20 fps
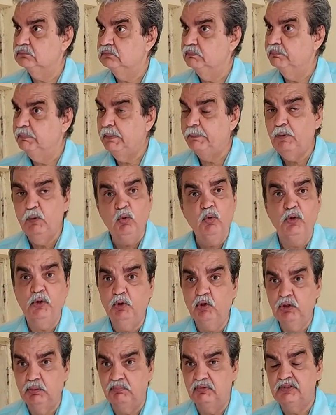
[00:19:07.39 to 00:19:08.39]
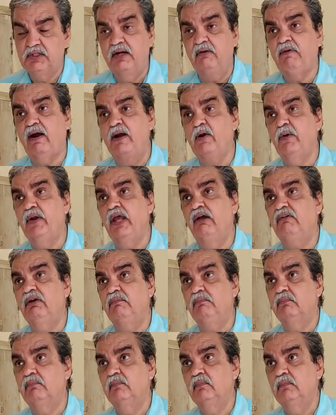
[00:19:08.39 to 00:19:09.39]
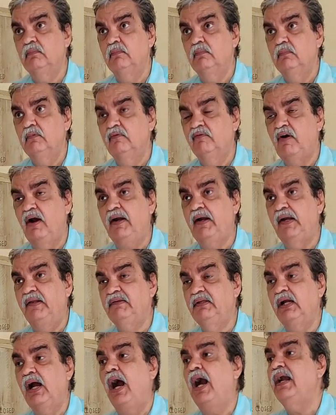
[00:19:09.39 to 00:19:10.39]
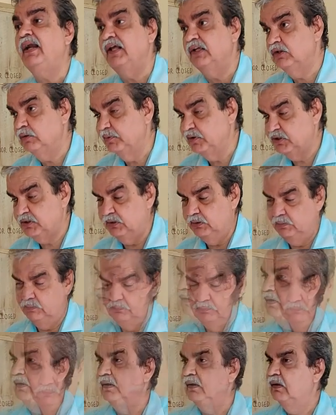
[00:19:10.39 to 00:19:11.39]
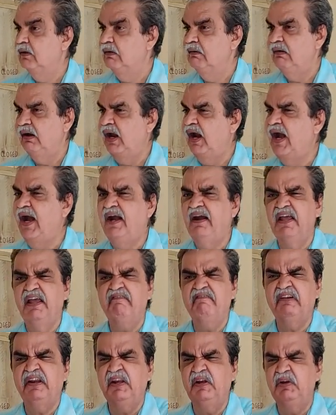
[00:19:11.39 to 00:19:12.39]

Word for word: people who knew him said, why don't you have a fundraising art exhibition? And every